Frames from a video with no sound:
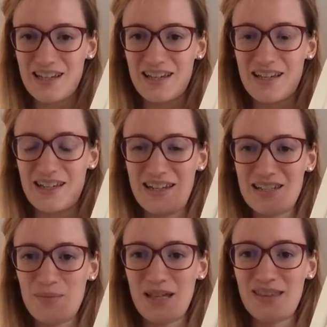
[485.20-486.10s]

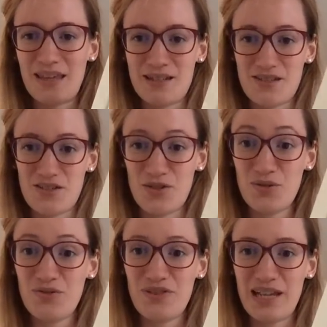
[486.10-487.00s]
Elizabeth had two
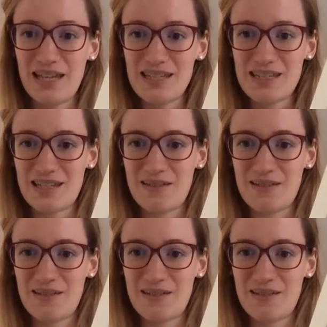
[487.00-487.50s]
flats